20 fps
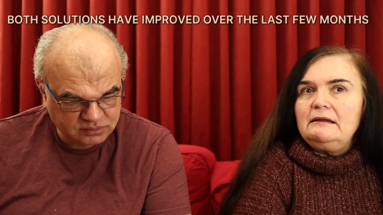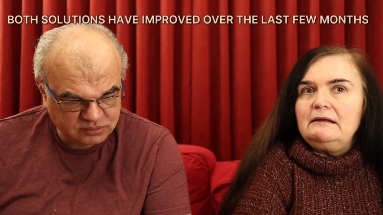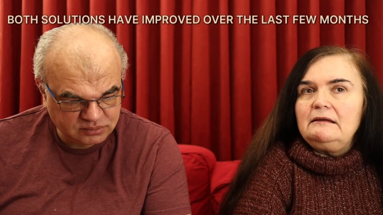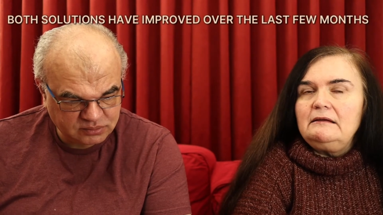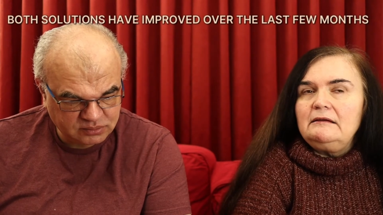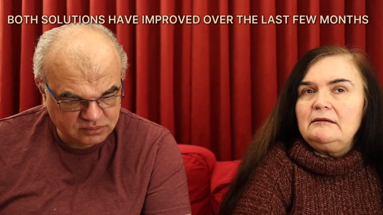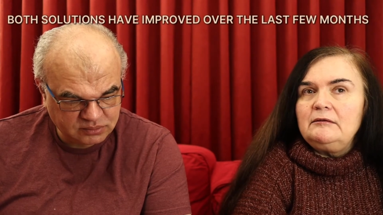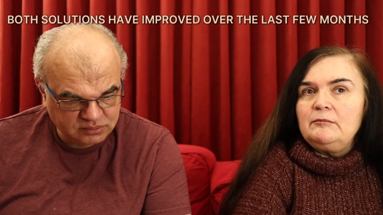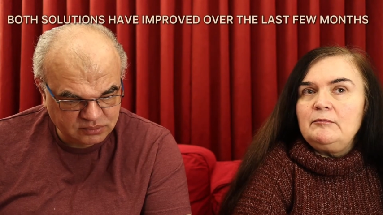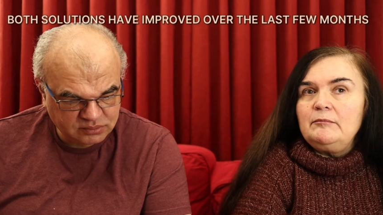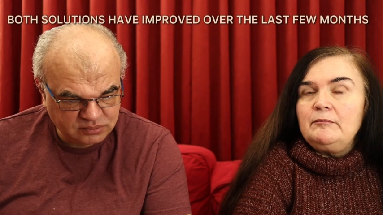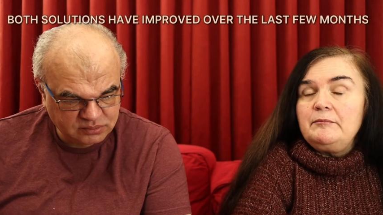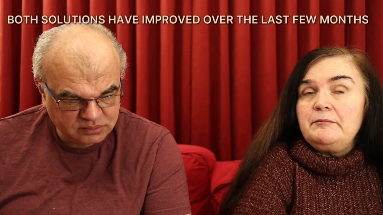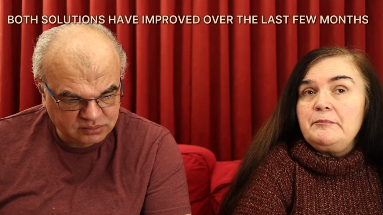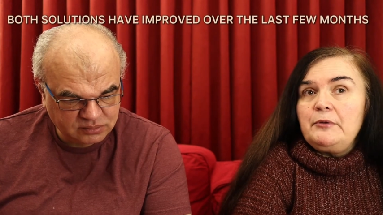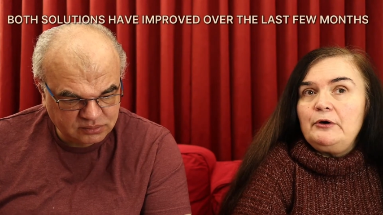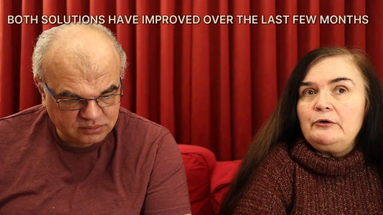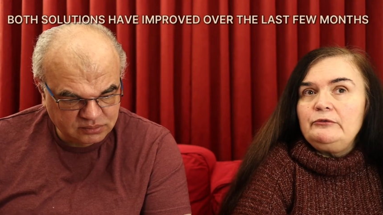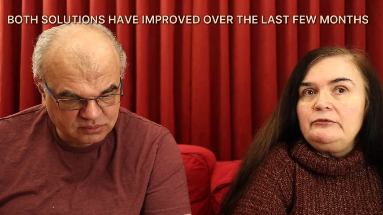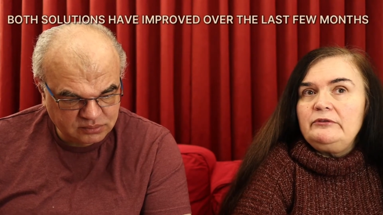Speaker 1: uh,
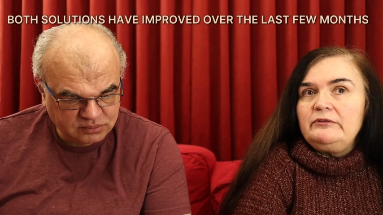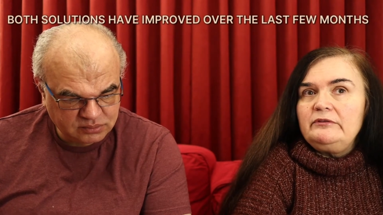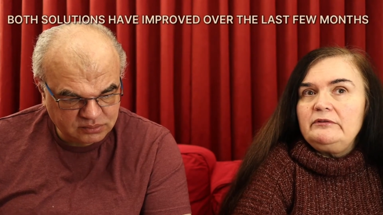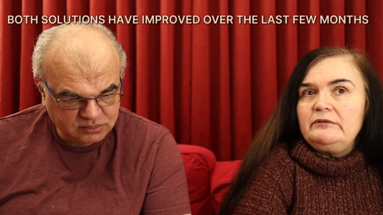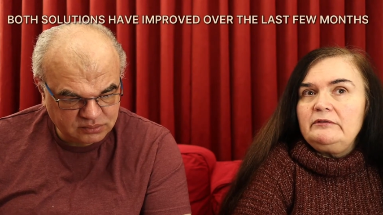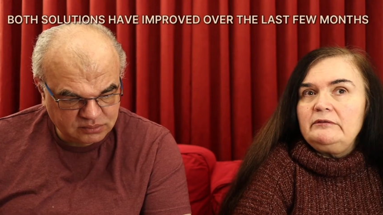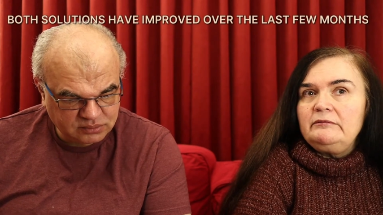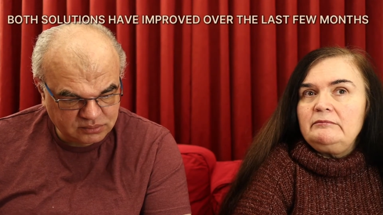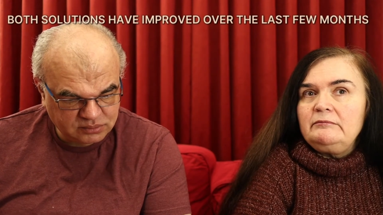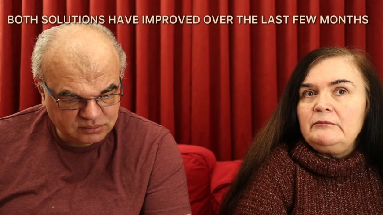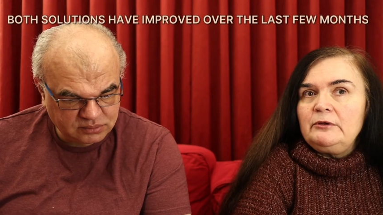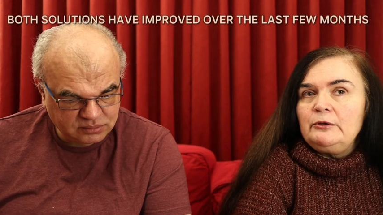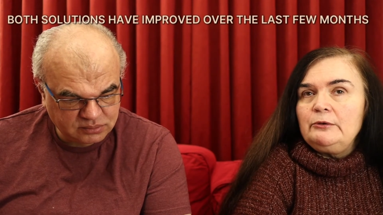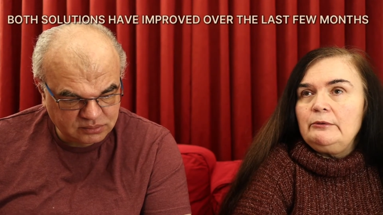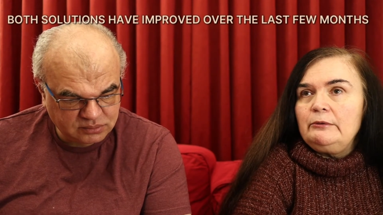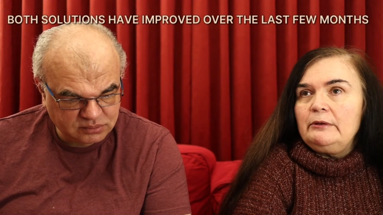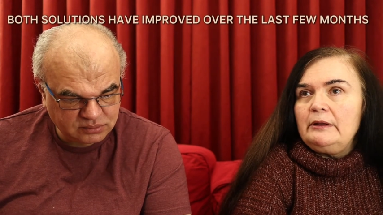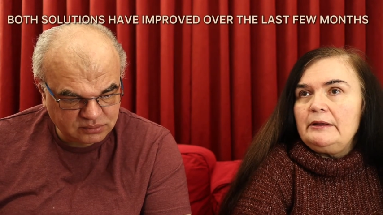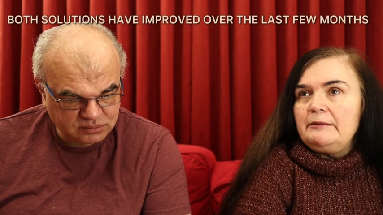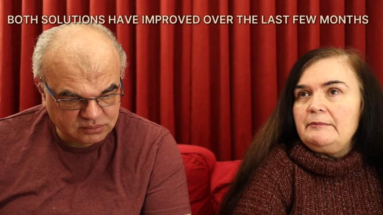both uh,
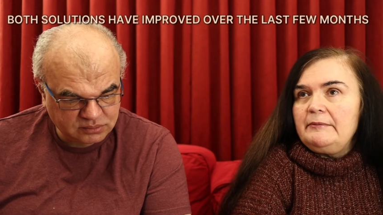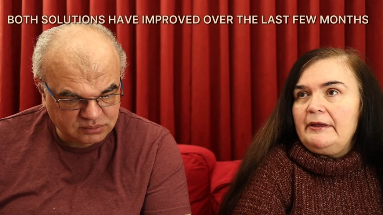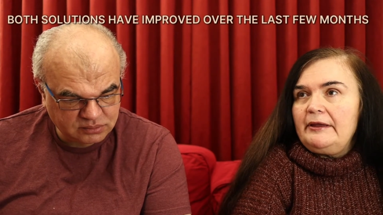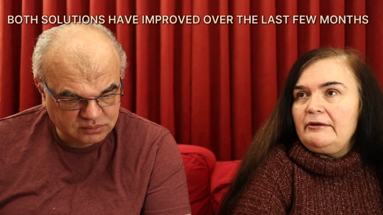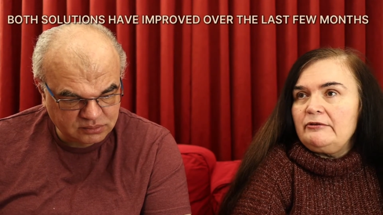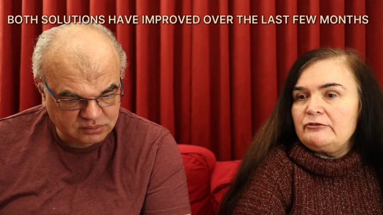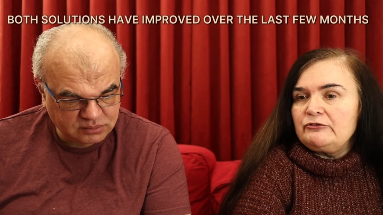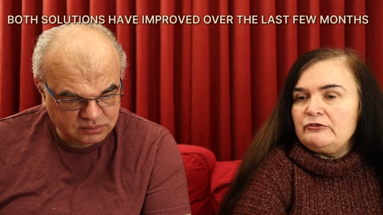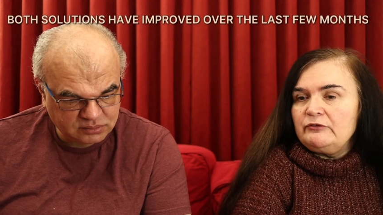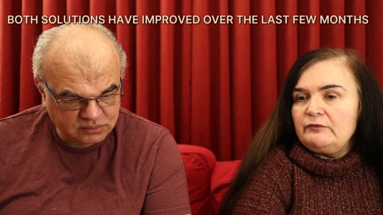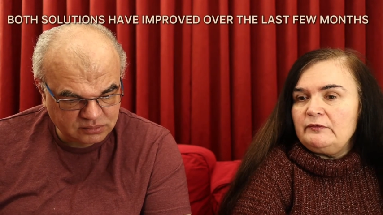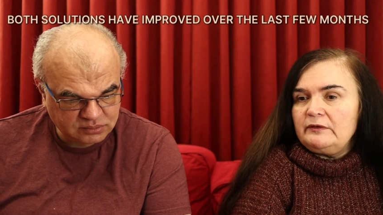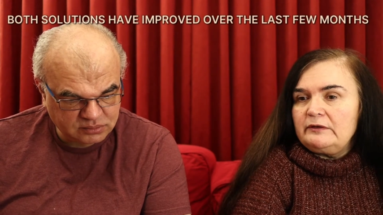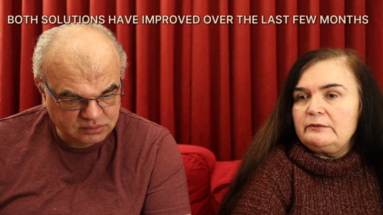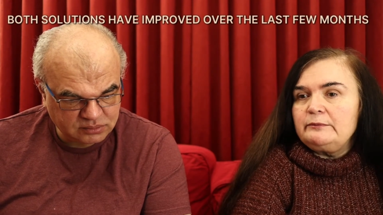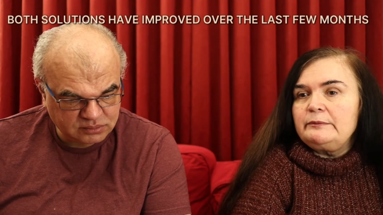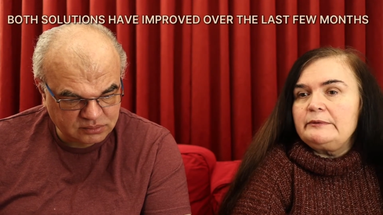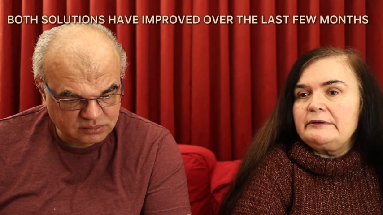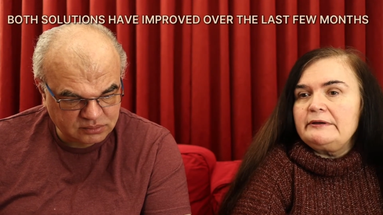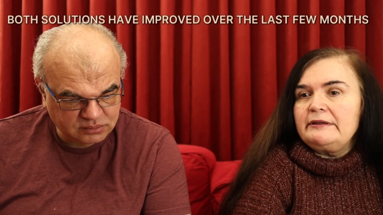Google and Microsoft are
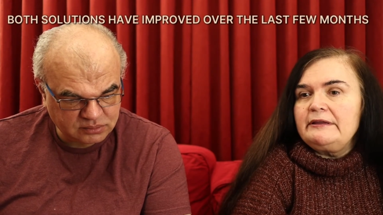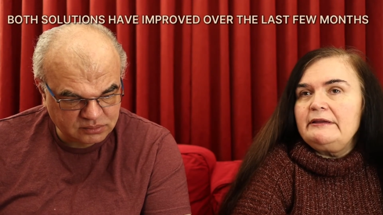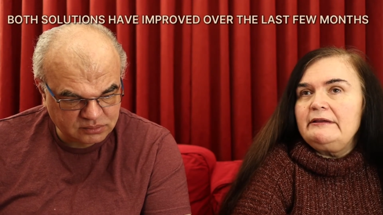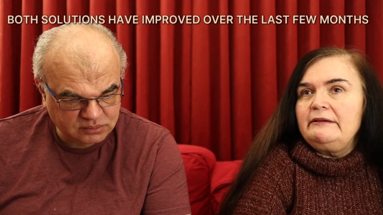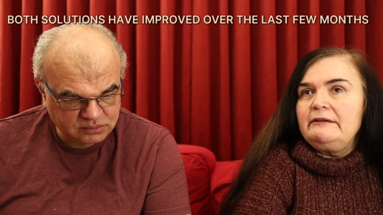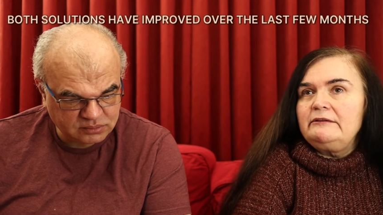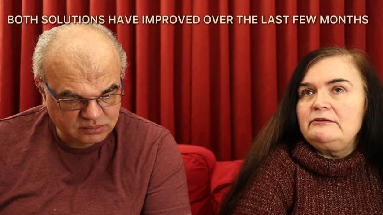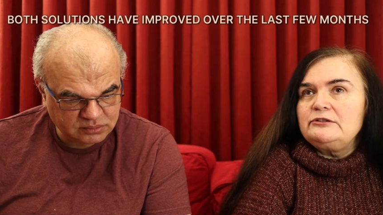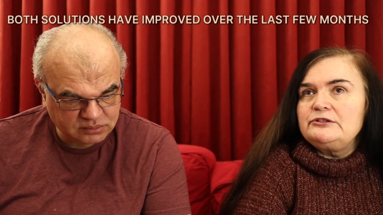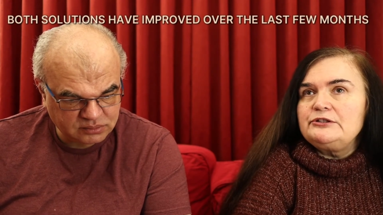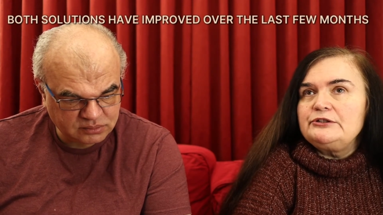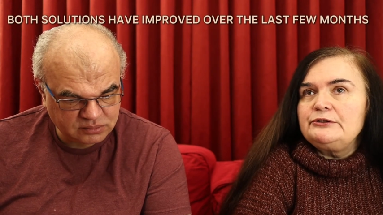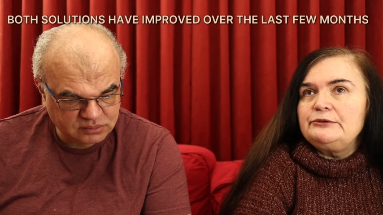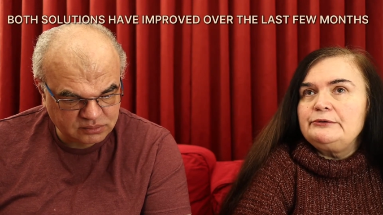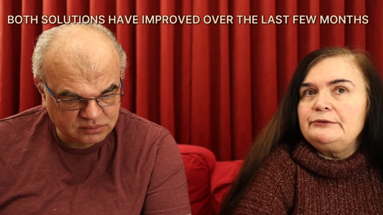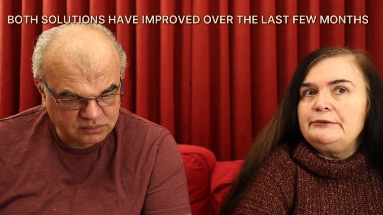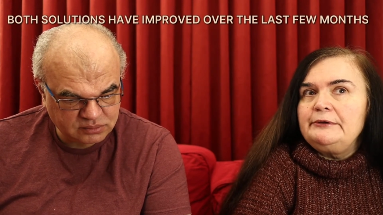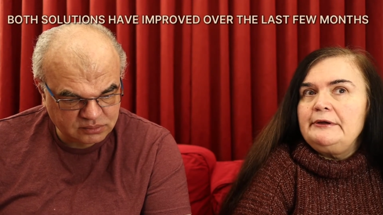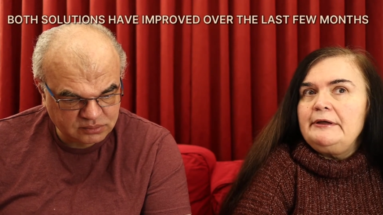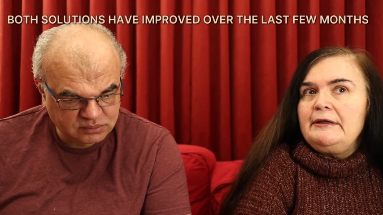working
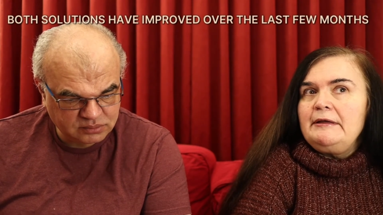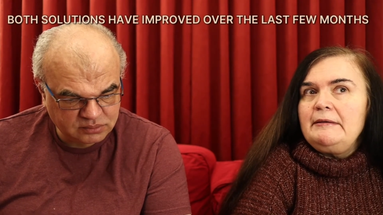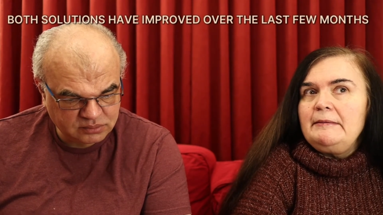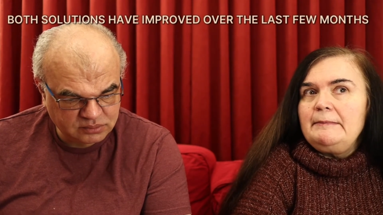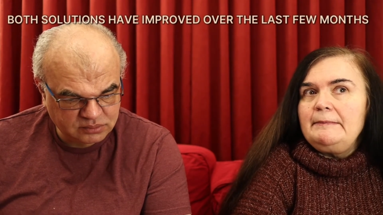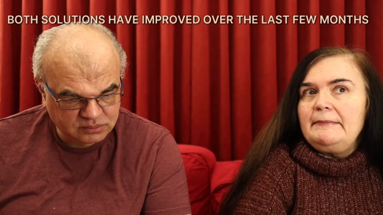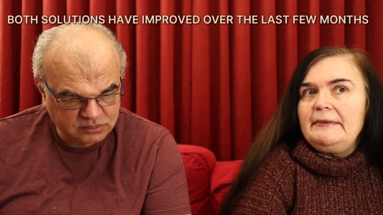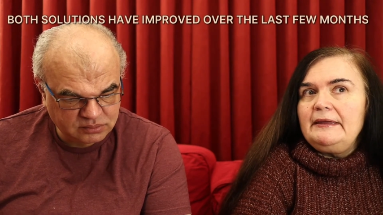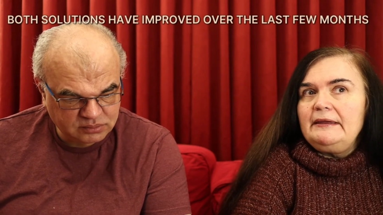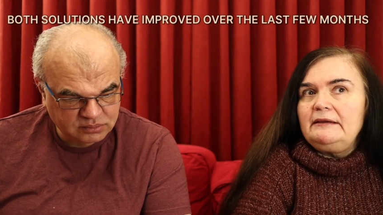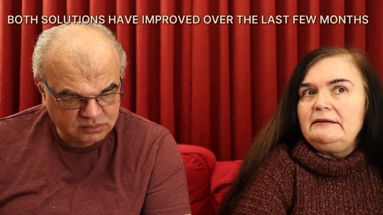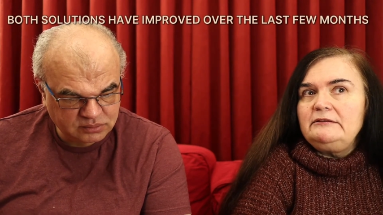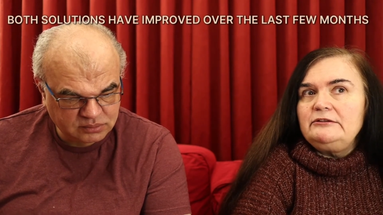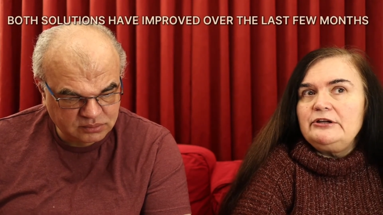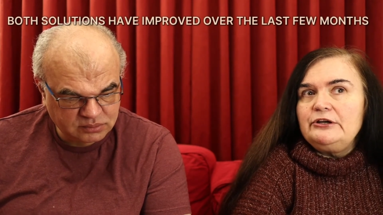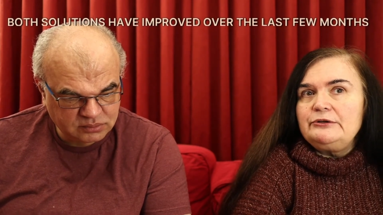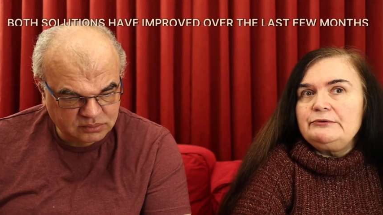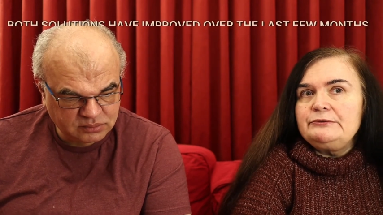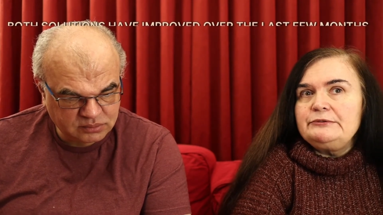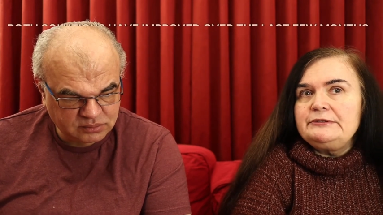to make
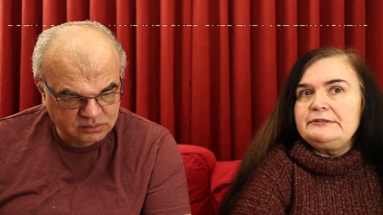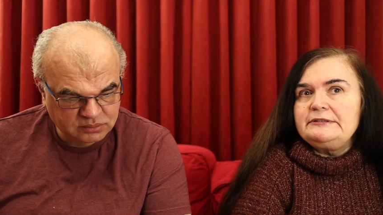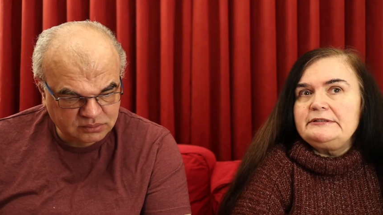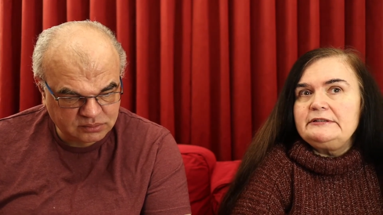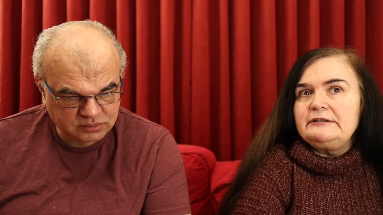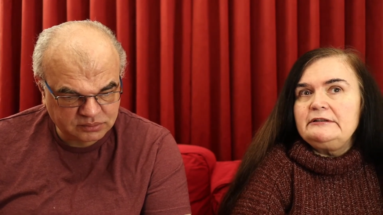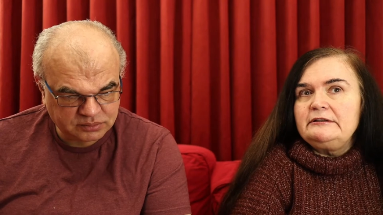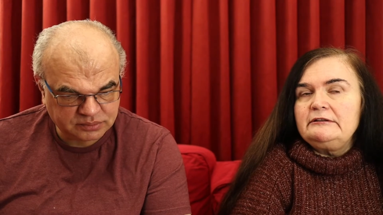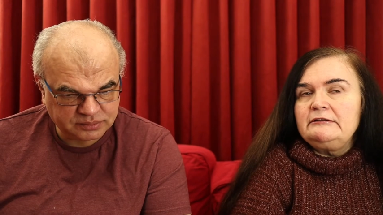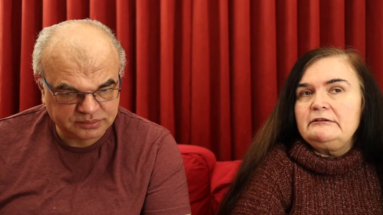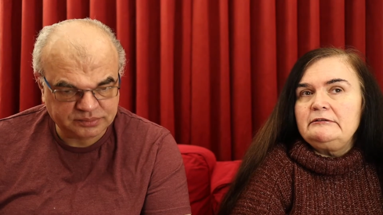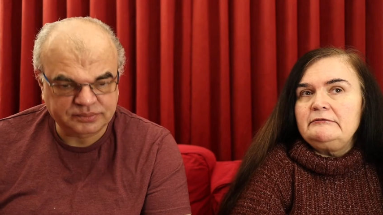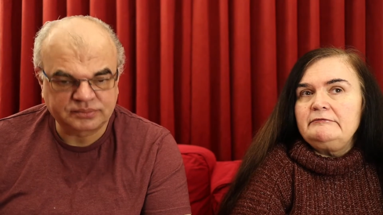those uh,